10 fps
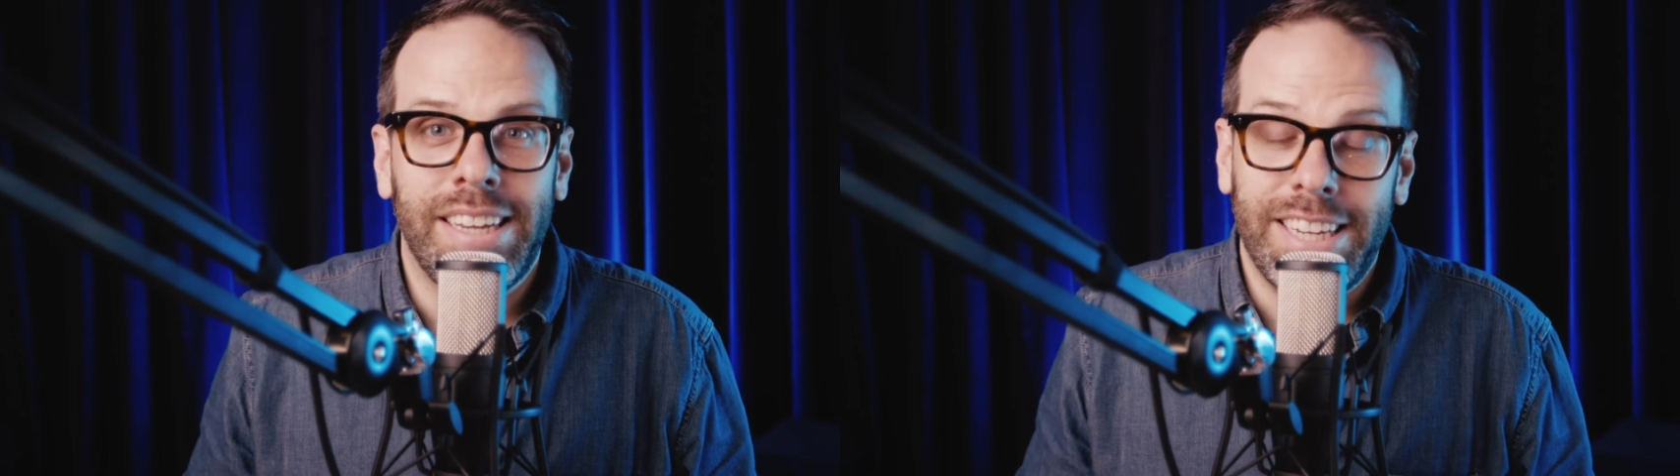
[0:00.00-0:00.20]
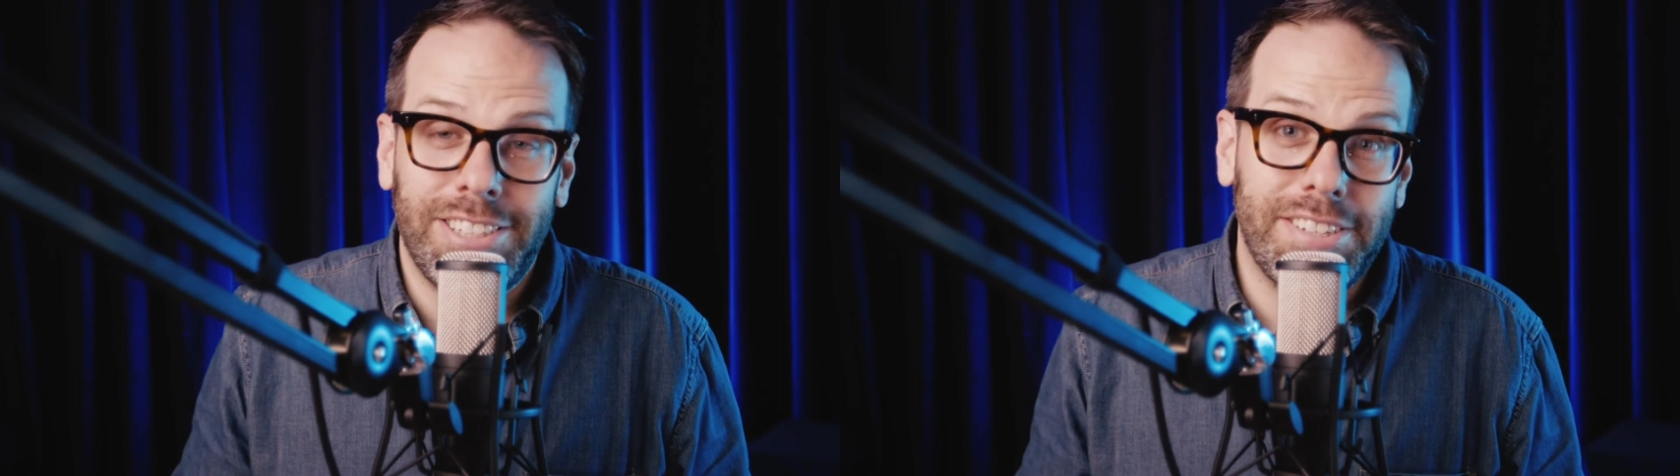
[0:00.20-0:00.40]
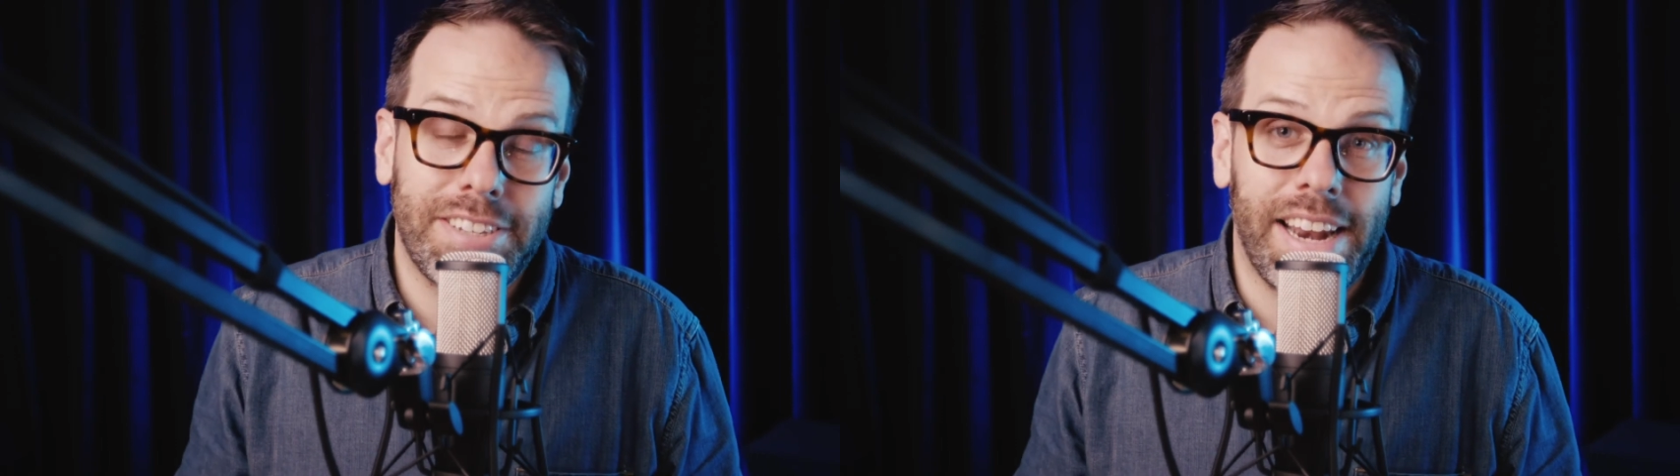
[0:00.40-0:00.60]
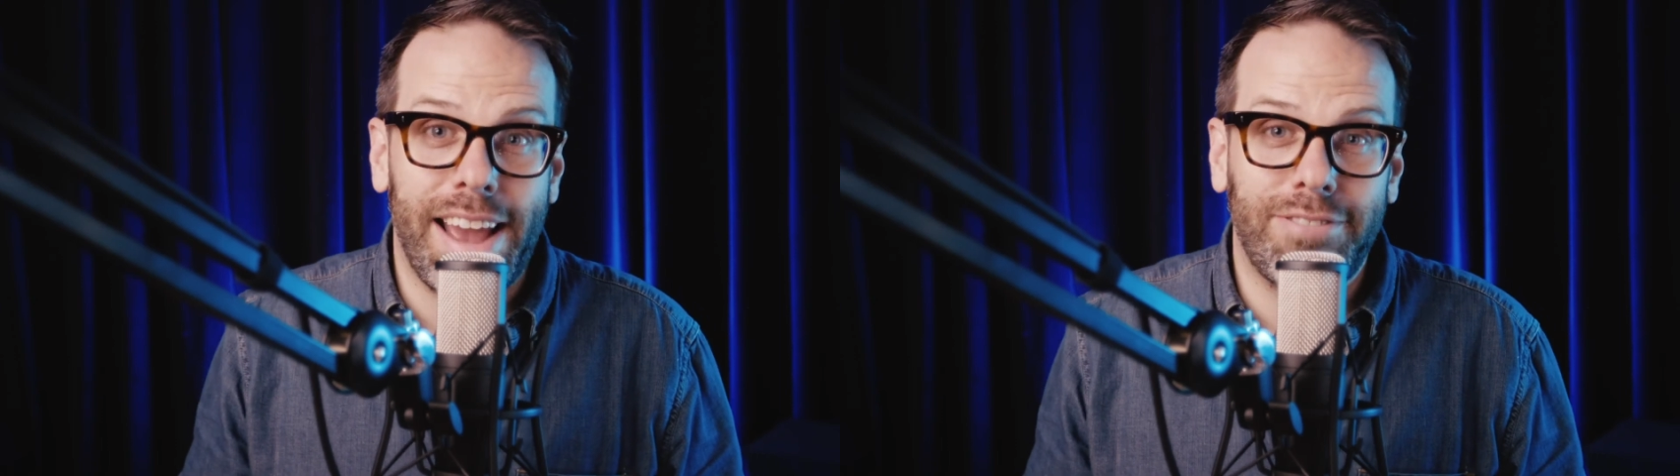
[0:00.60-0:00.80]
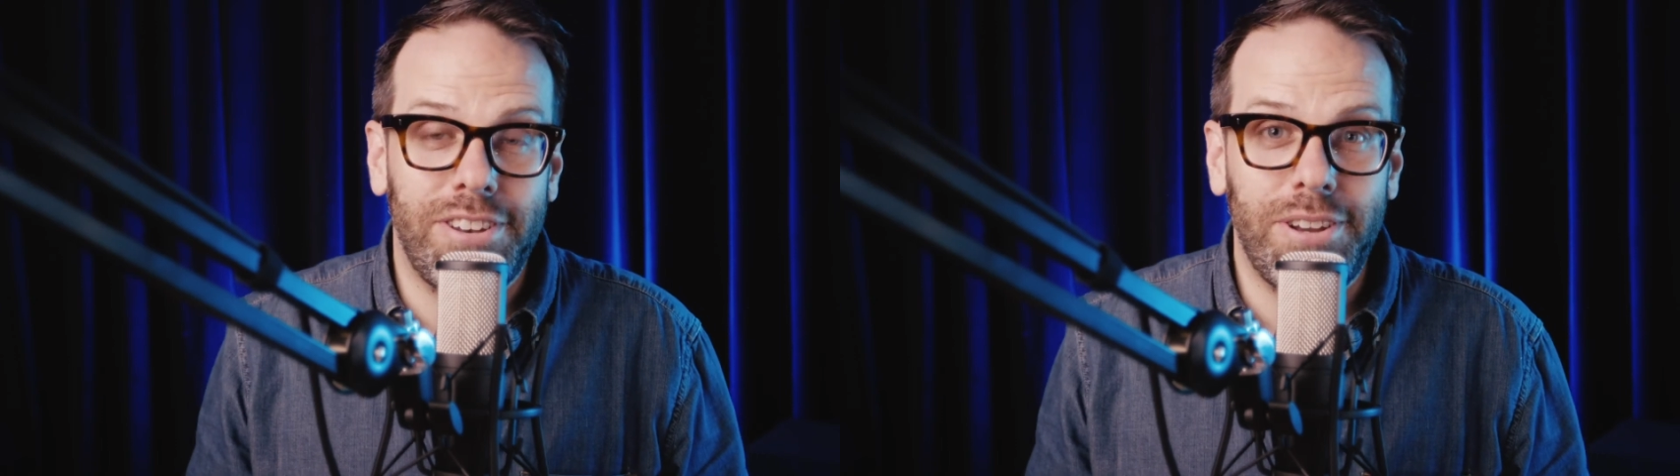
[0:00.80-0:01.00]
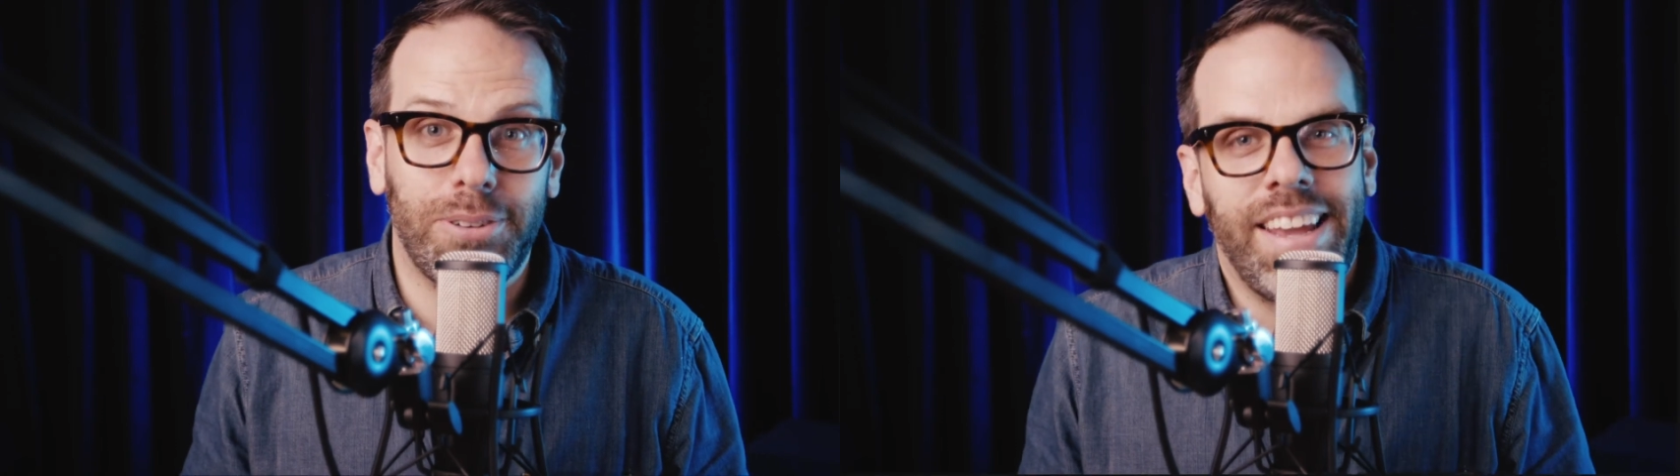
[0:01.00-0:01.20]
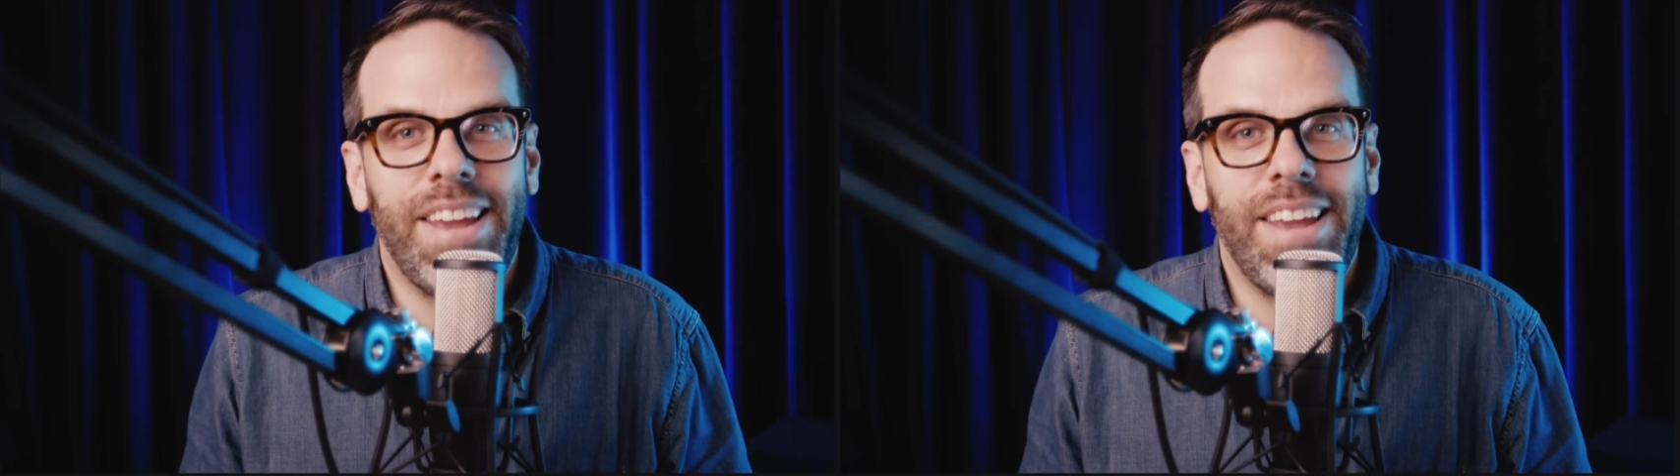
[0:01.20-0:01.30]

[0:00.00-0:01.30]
is just gonna have to do.